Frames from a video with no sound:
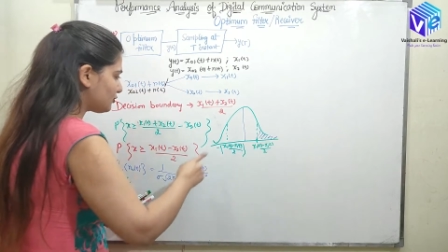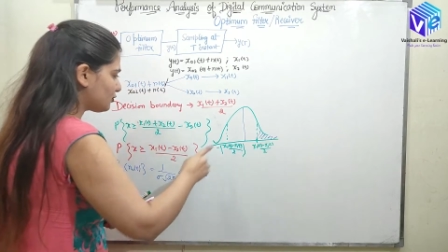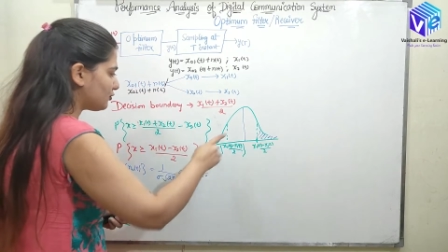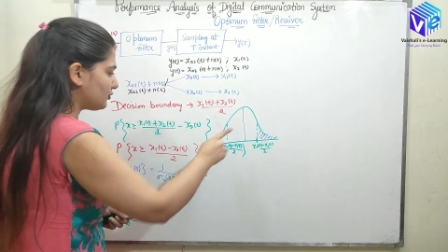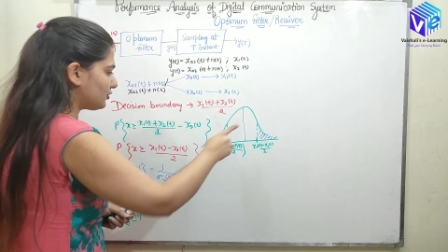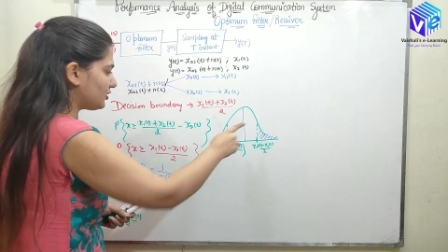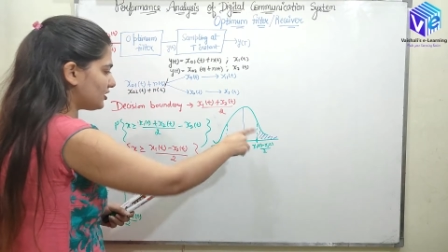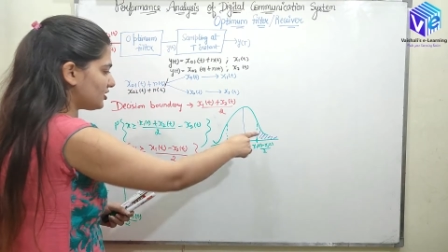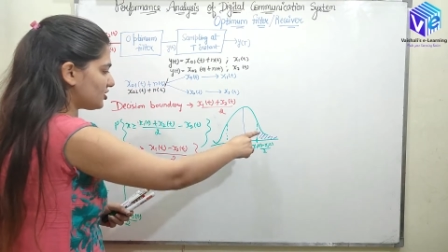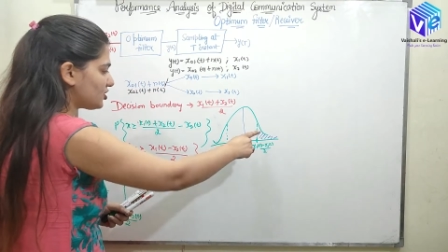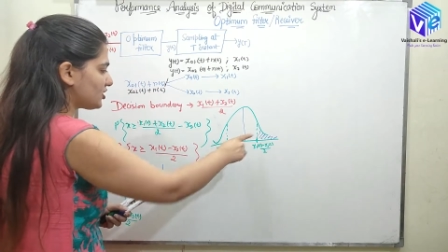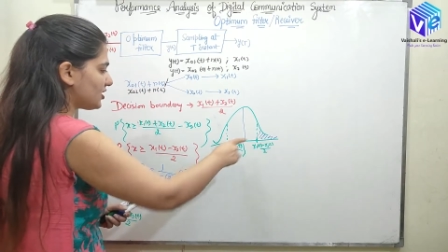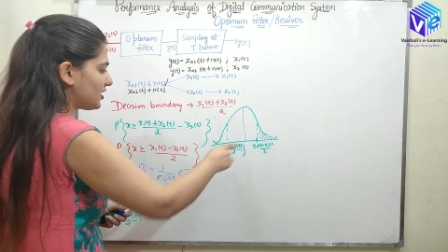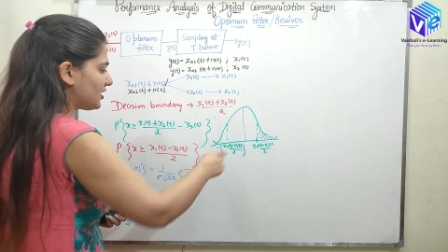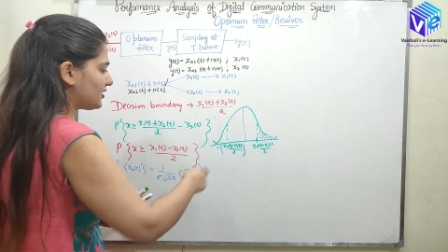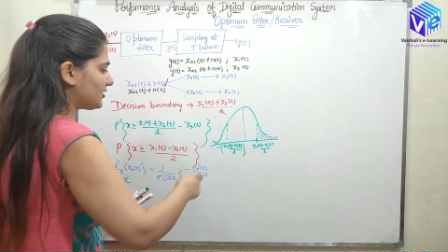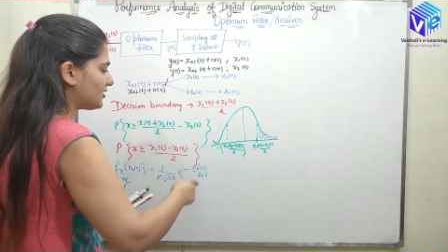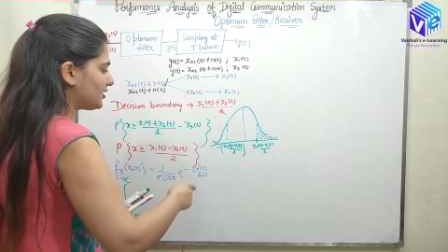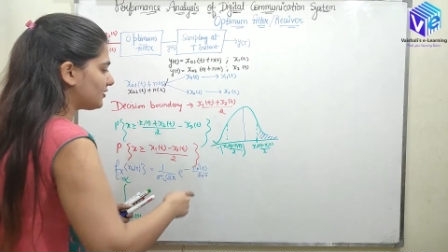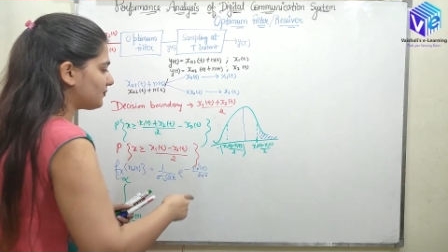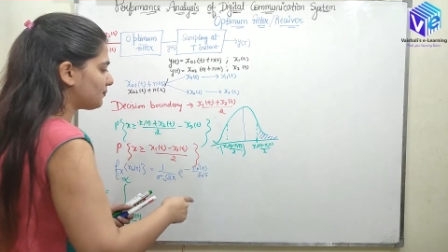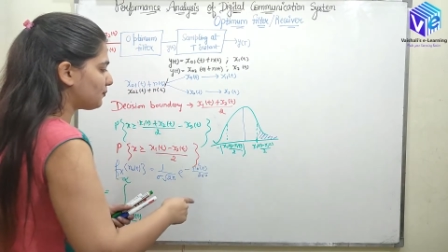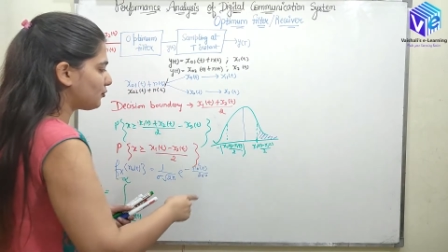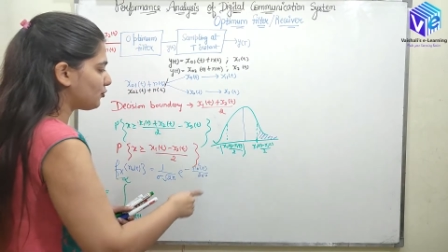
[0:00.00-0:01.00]
So this
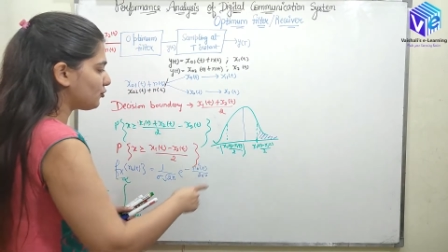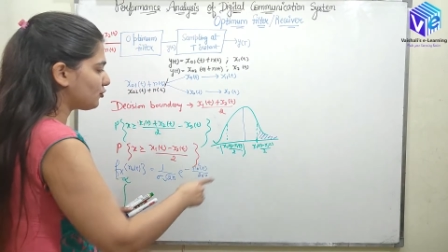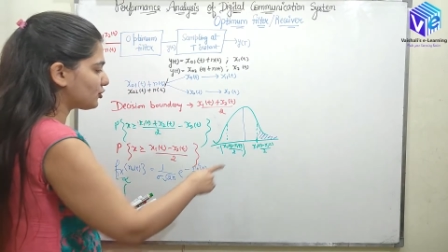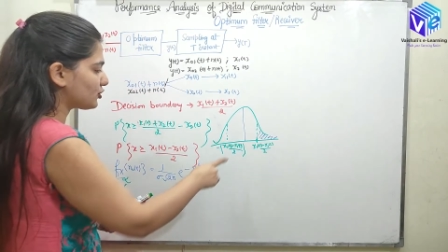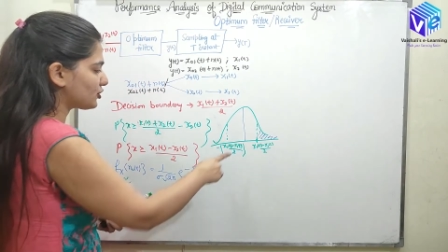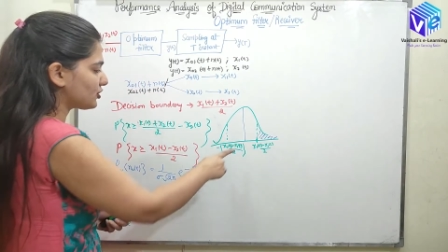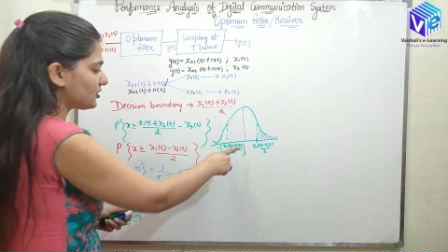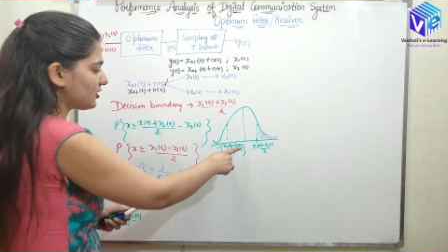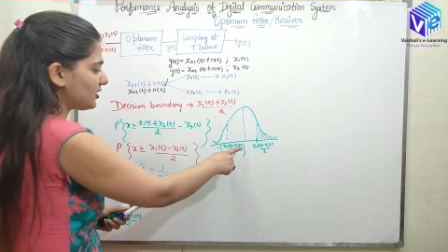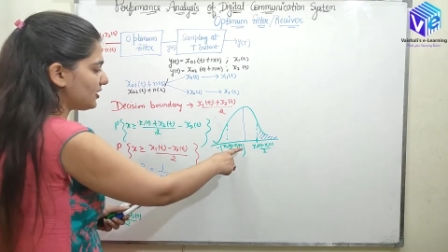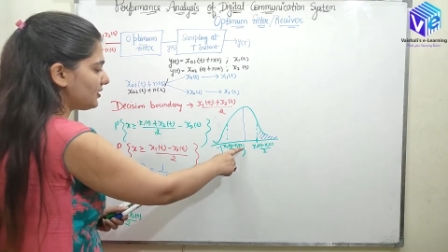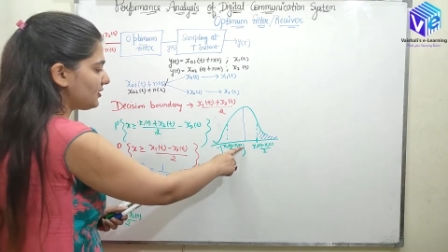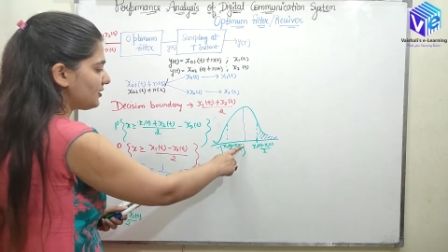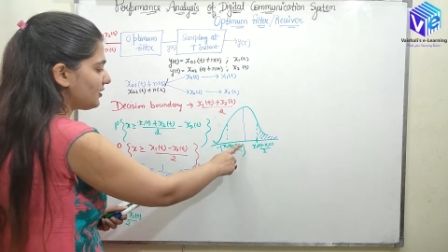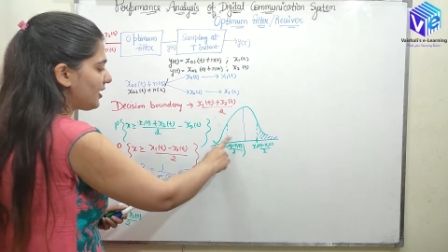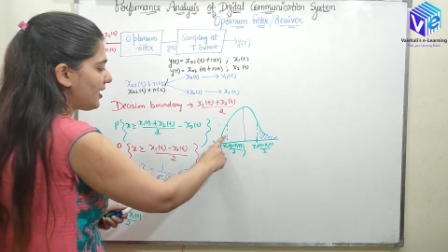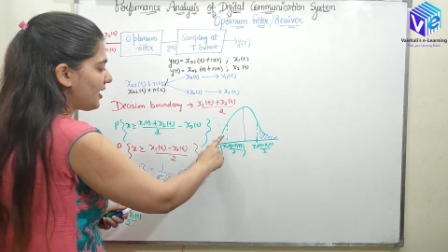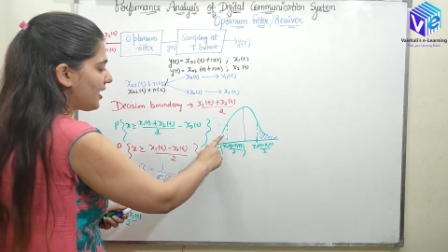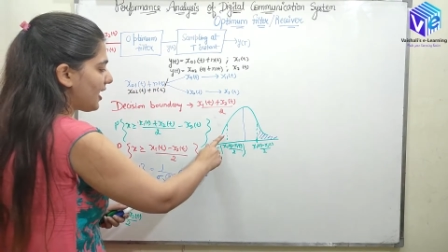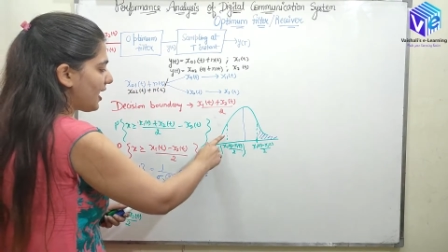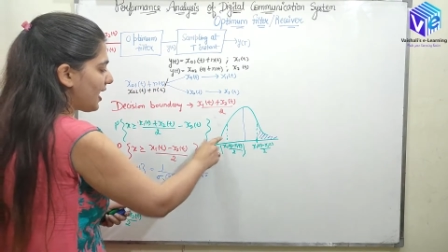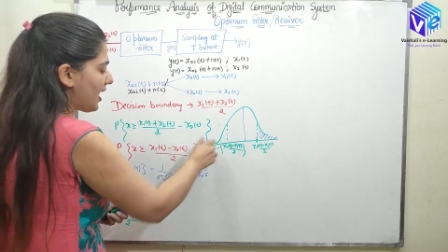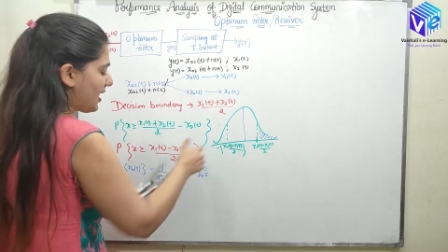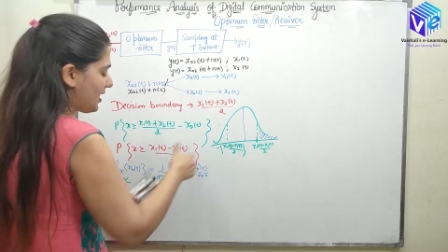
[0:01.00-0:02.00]
shaded portion
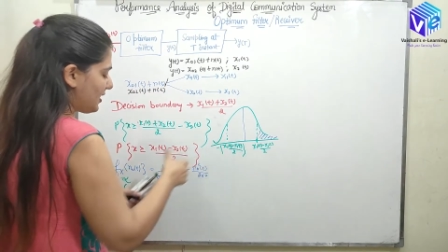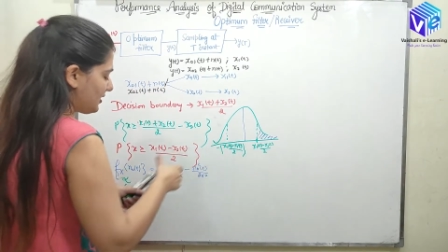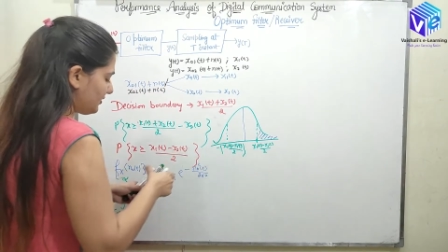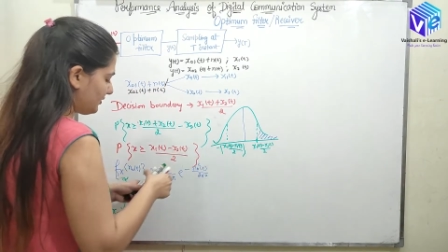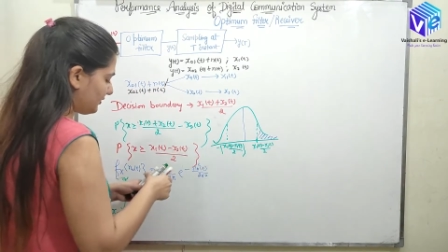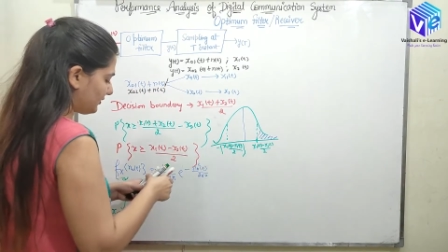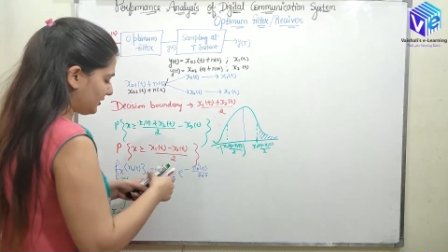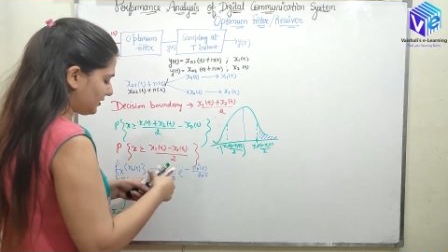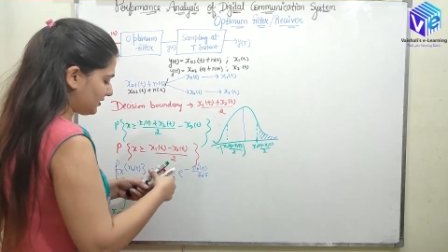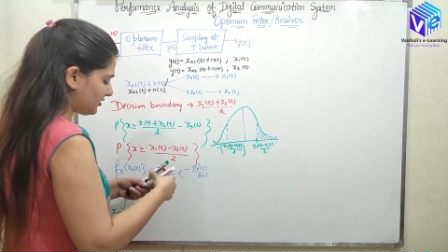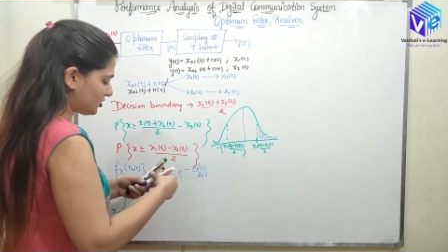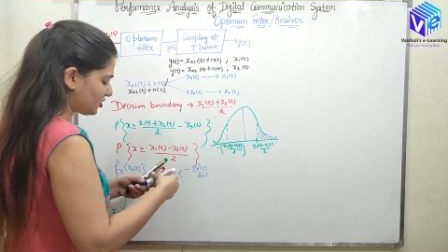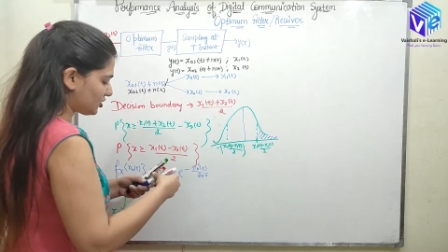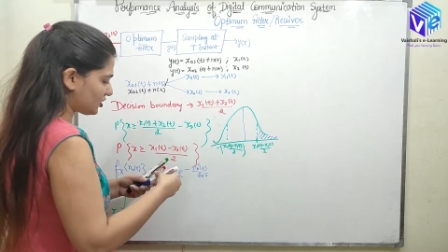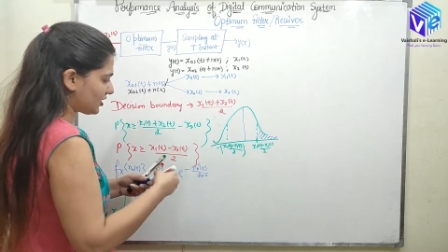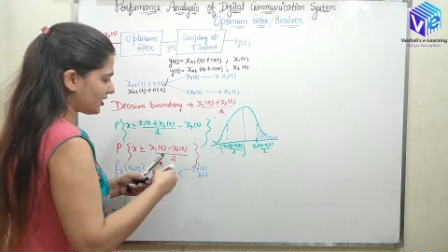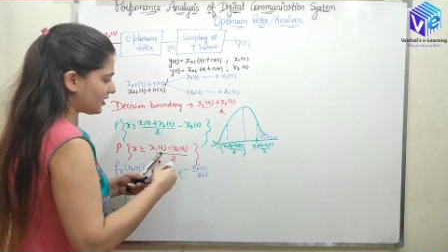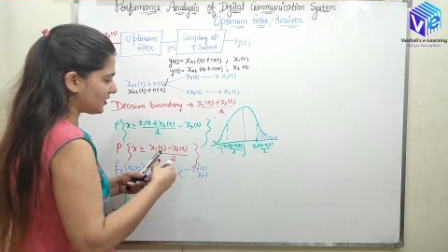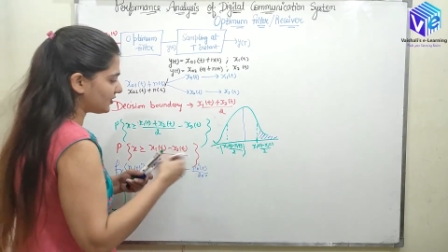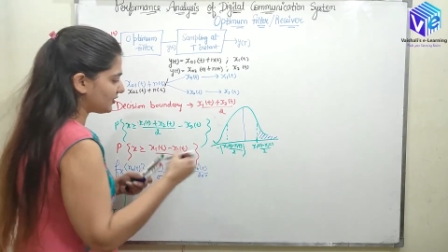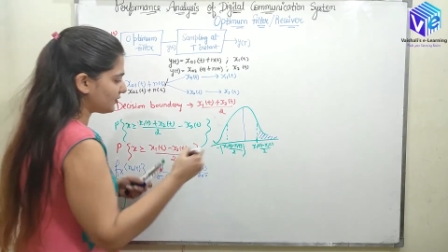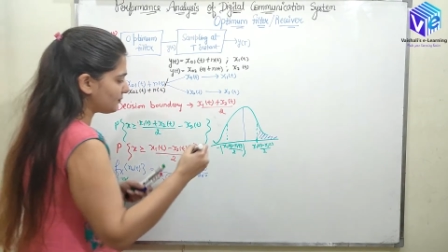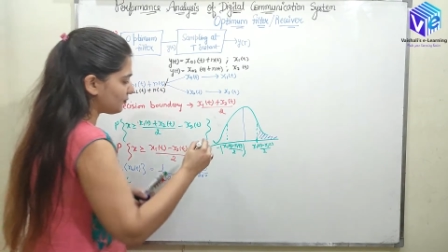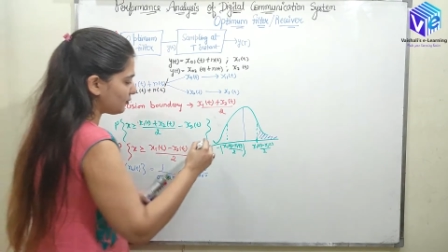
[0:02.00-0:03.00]
and this
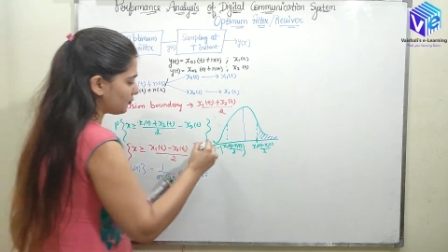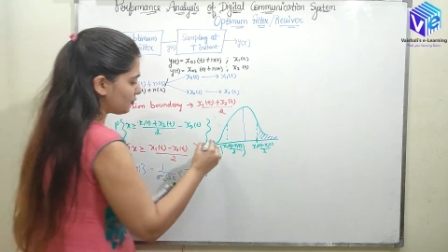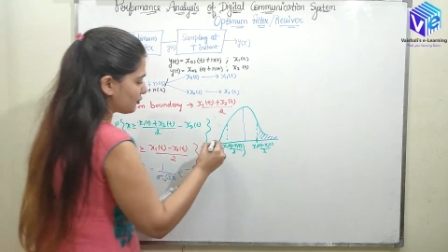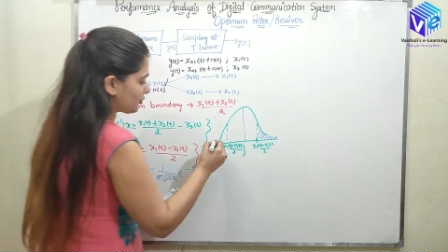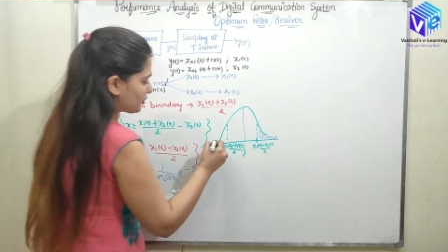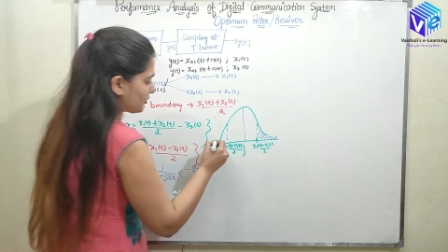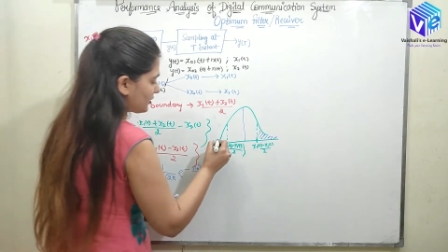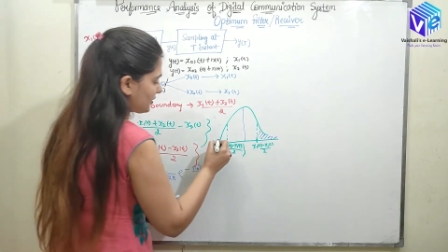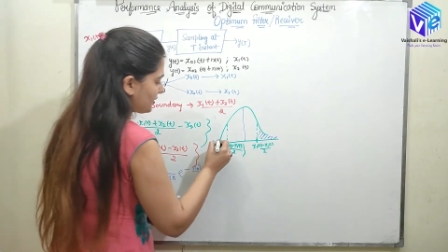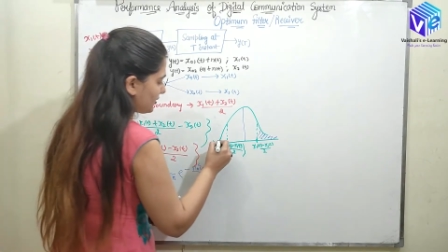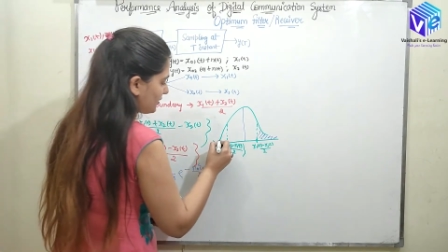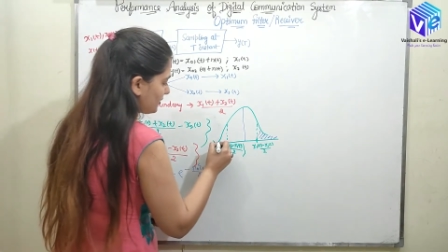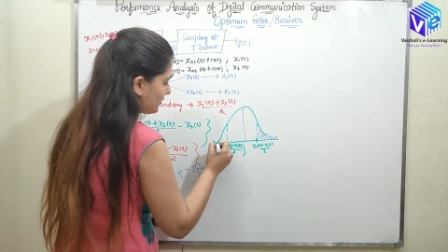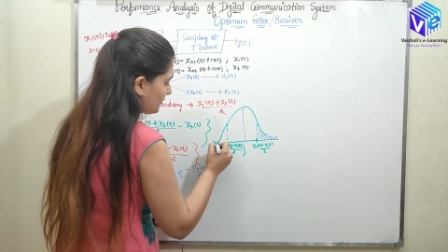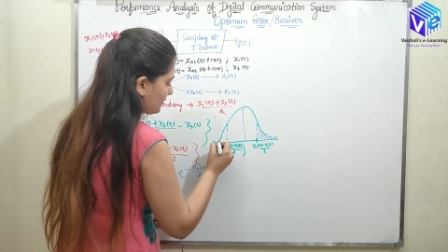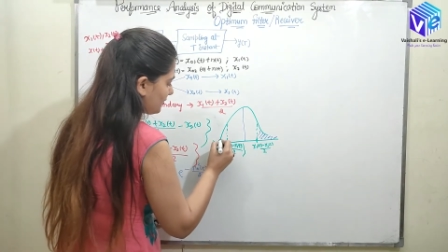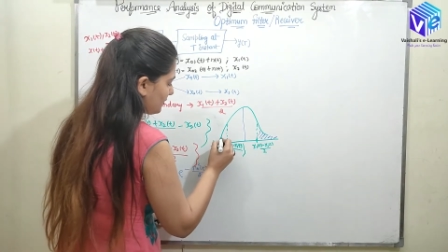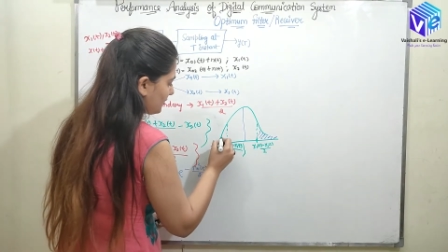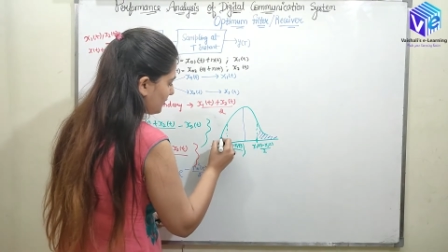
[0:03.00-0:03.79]
shaded portion